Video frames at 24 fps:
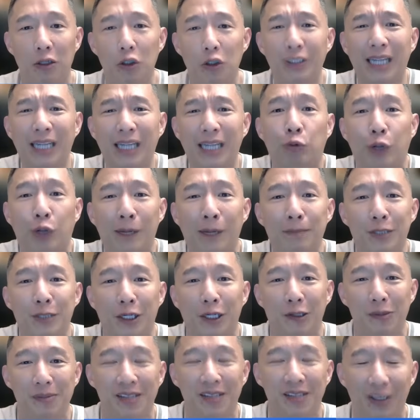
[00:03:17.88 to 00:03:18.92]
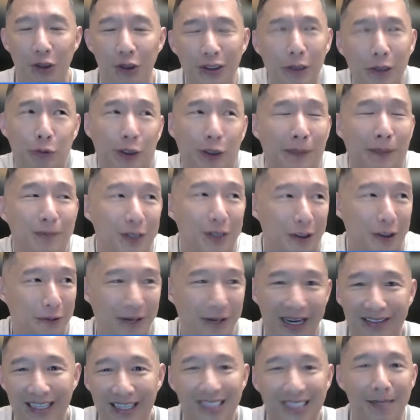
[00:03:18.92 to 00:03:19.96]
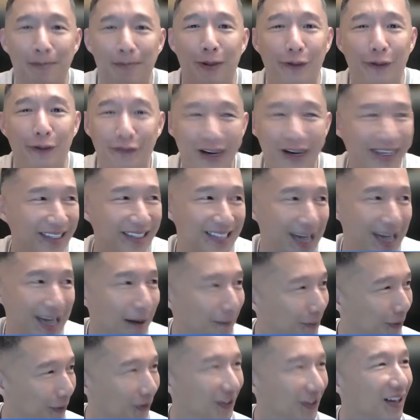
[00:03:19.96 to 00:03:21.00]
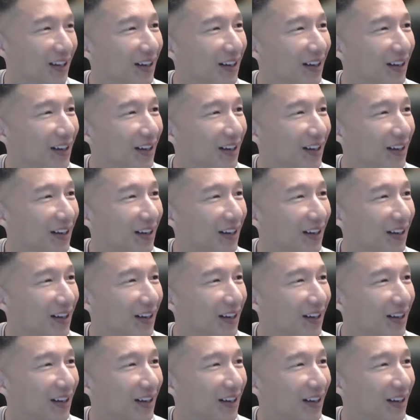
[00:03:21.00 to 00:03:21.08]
Look at crypto. Look at crypto, right? That's a perfect example.